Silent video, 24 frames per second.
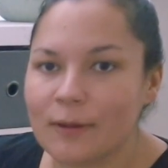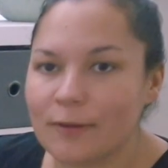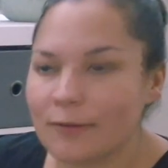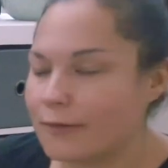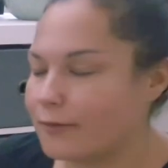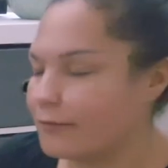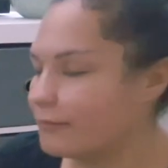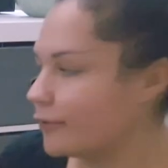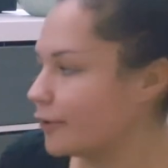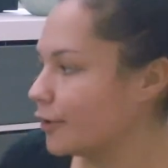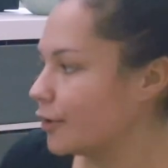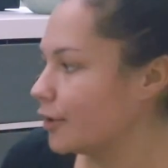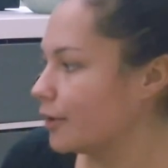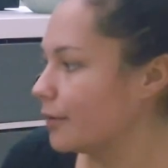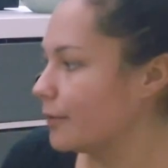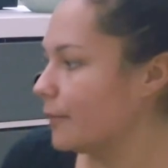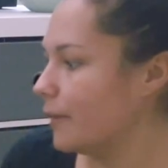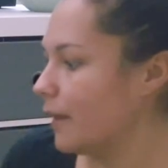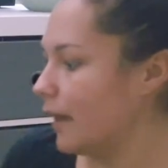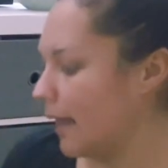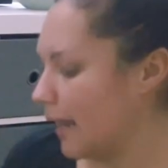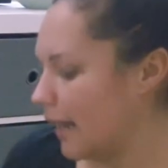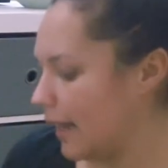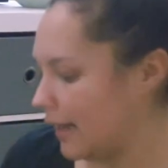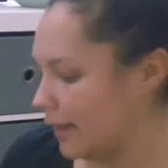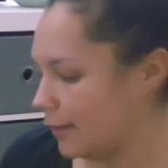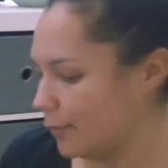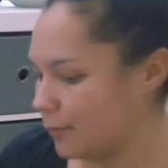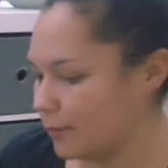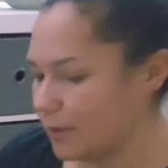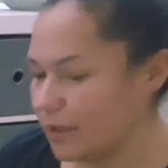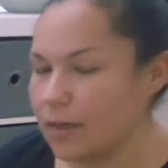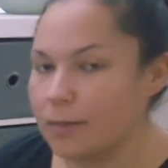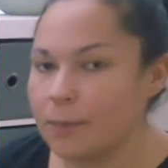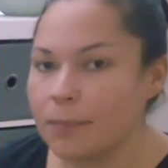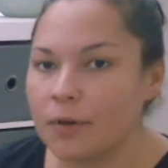front room and we're
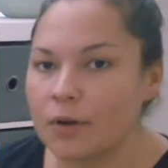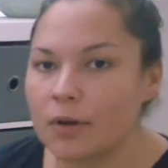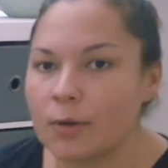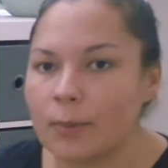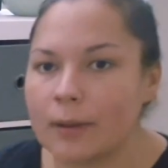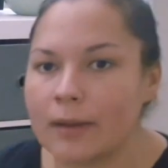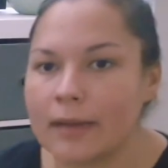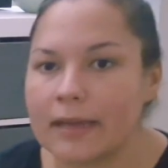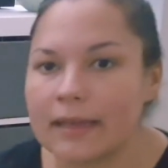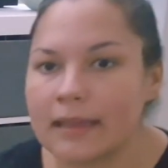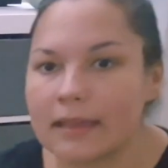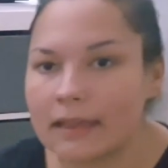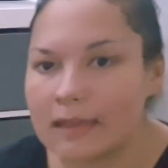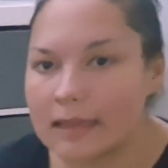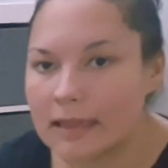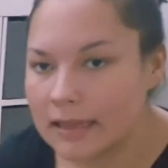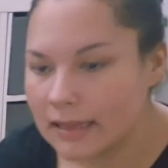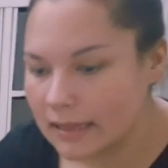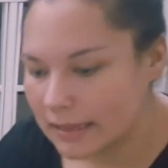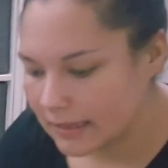going to put away